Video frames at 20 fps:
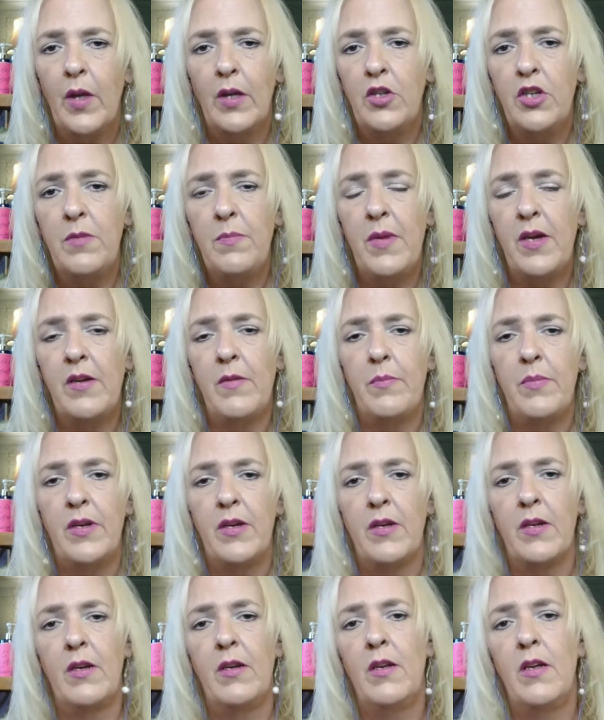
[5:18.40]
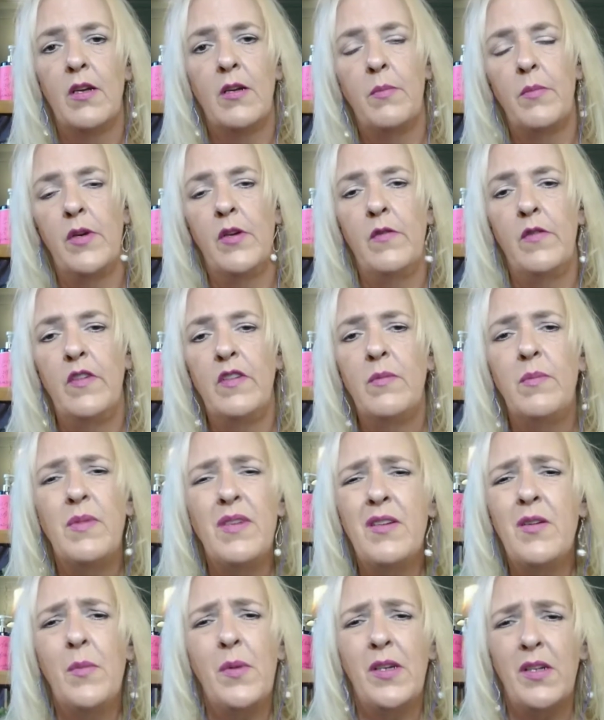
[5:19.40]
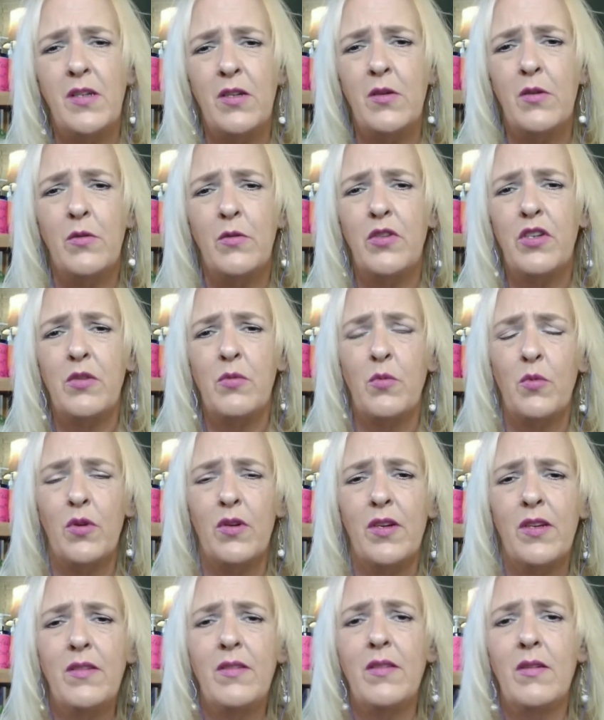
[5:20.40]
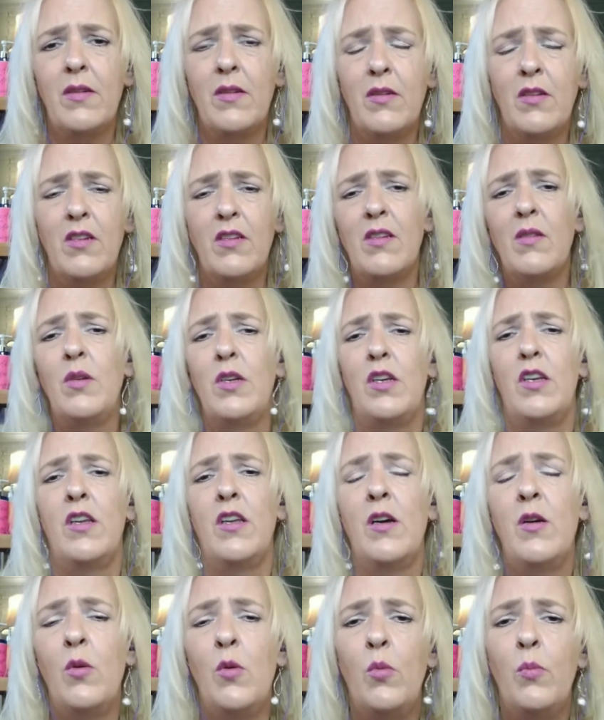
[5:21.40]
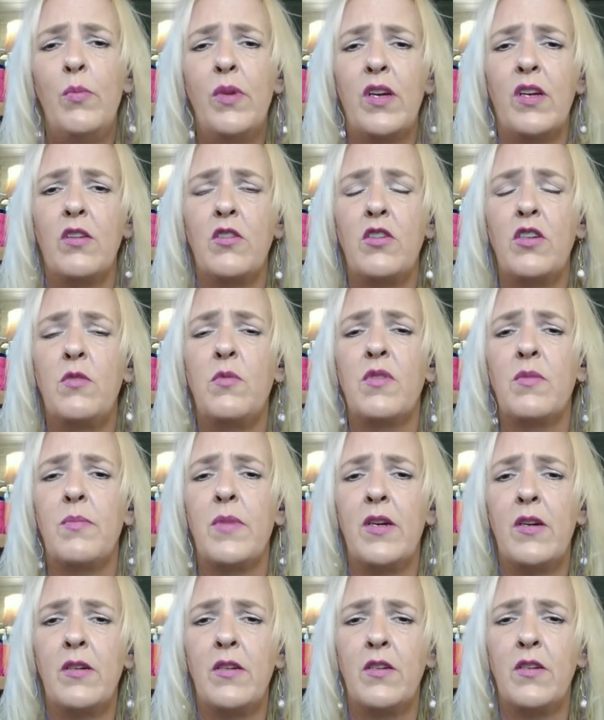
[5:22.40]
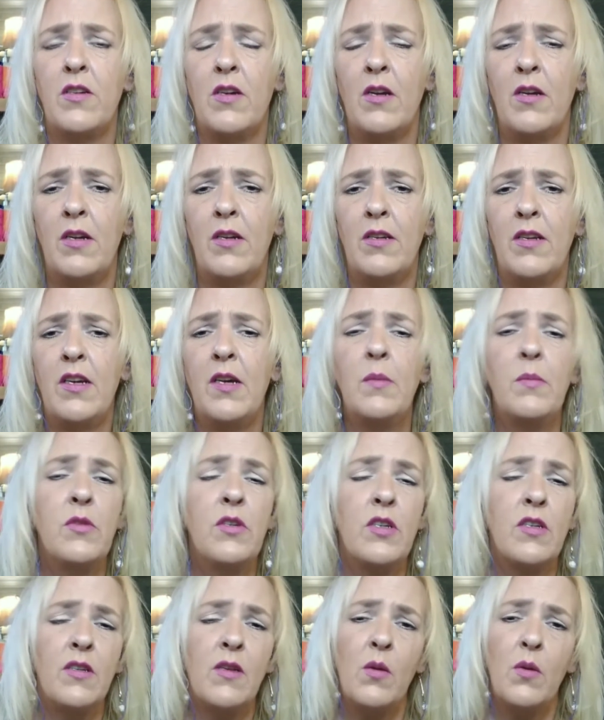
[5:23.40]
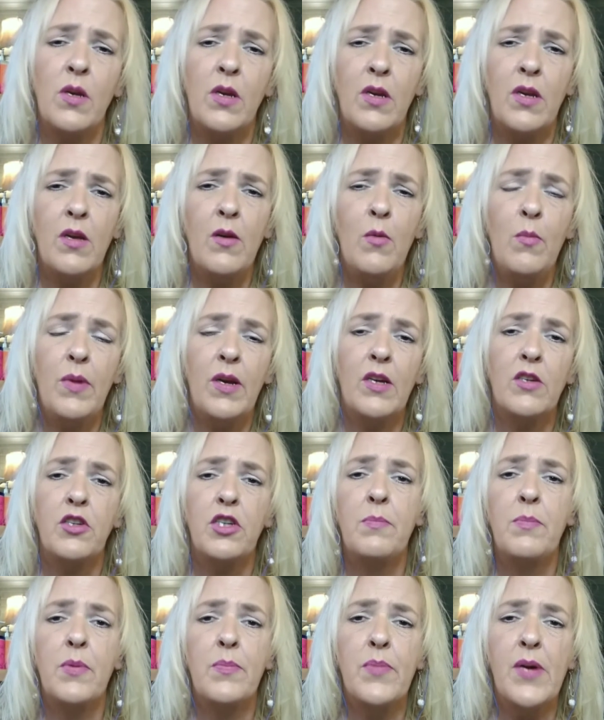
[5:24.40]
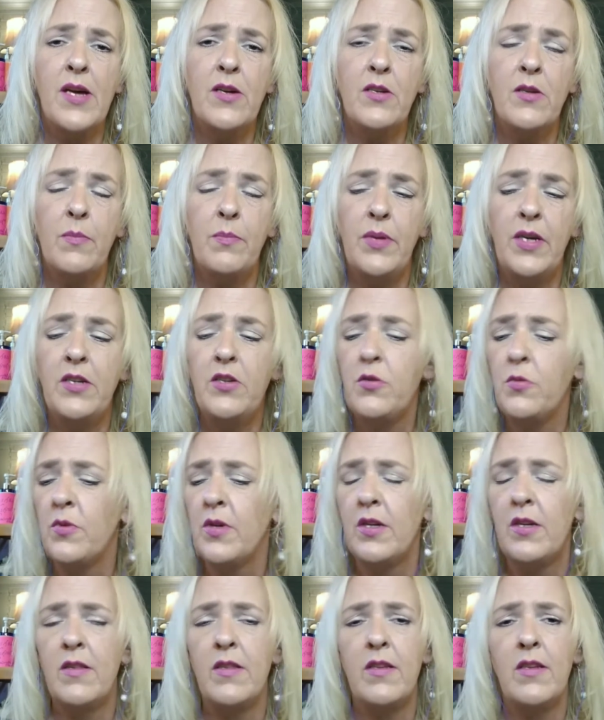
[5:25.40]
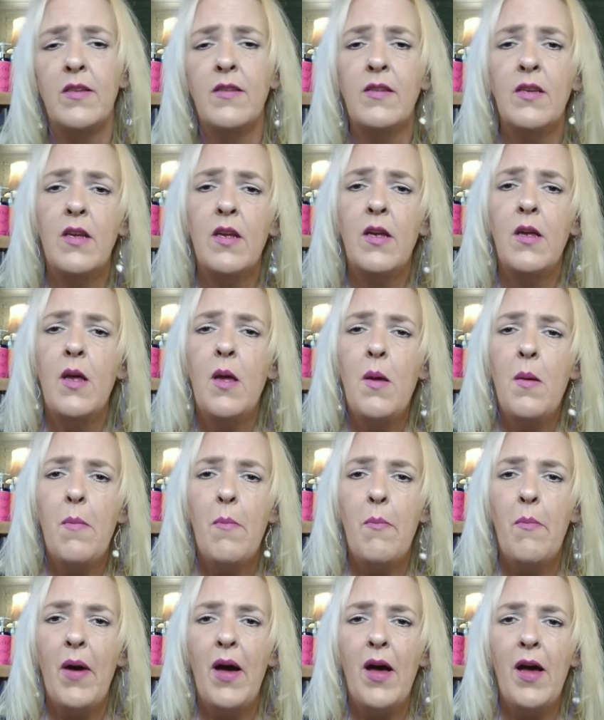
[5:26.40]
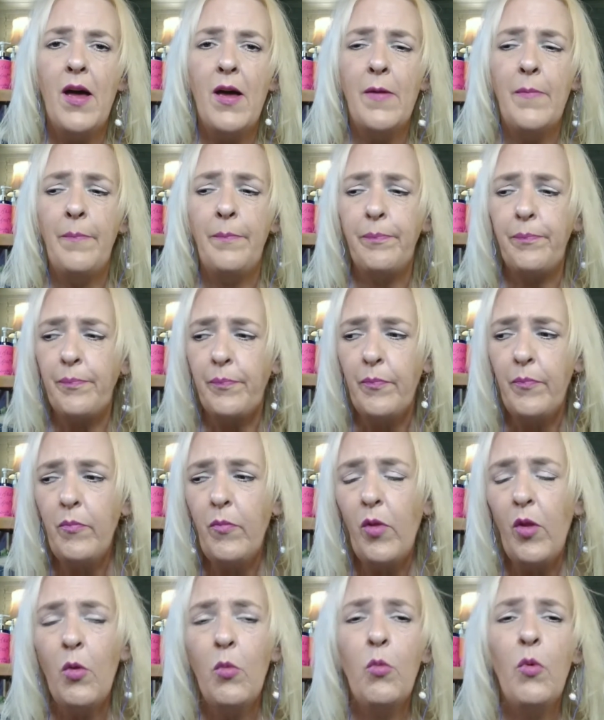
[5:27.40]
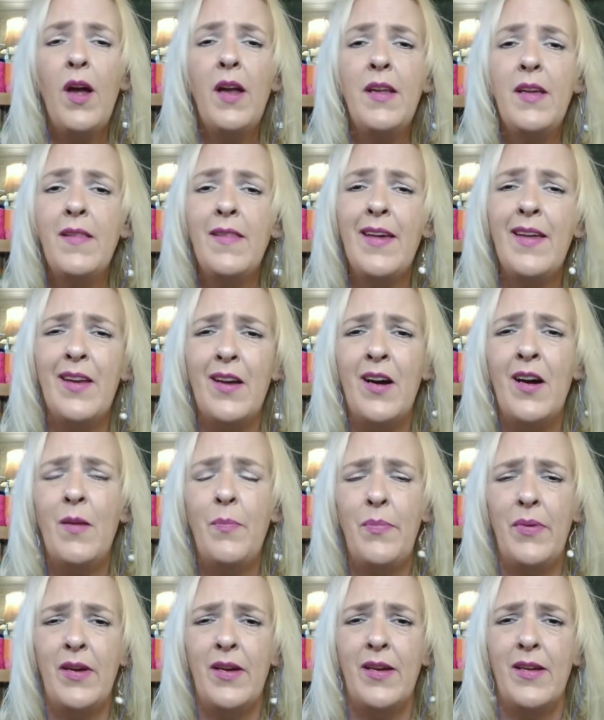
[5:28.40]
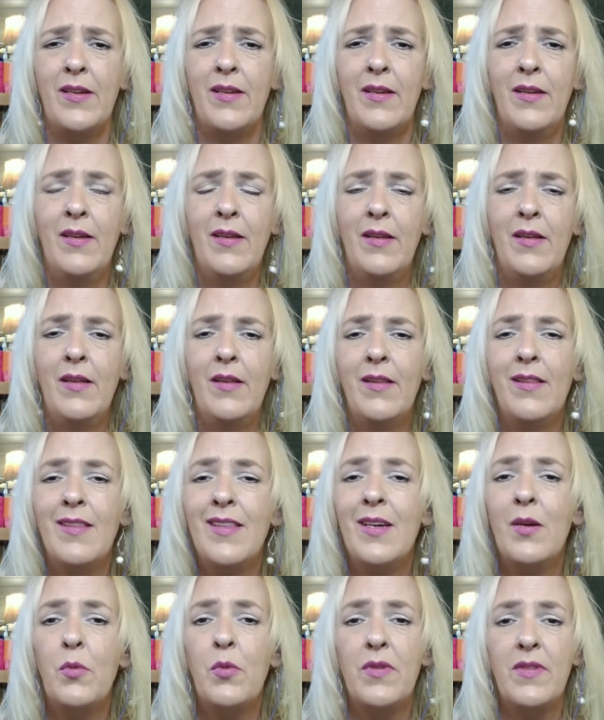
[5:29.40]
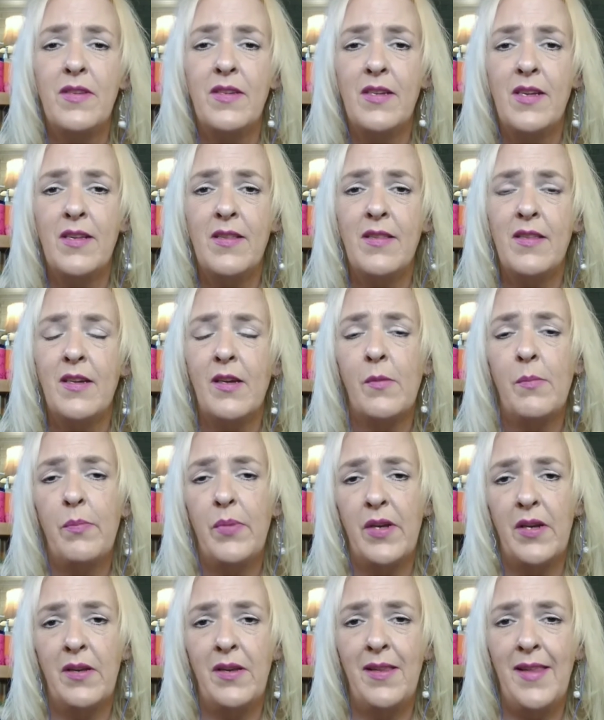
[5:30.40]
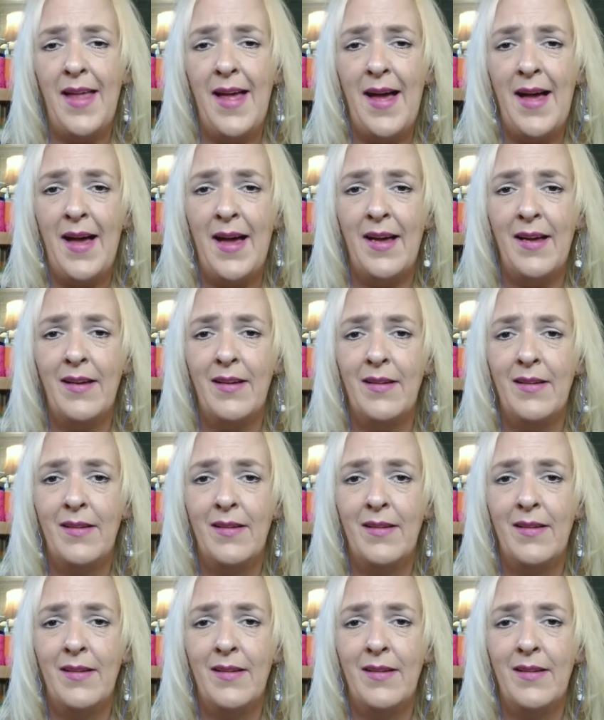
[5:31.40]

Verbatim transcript: She may have been in a lot of movies, but nobody knew who she was. She's only known because she was married to Johnny Depp. She's only known because she perpetuated this by writing that op-ed that was nothing but a lie.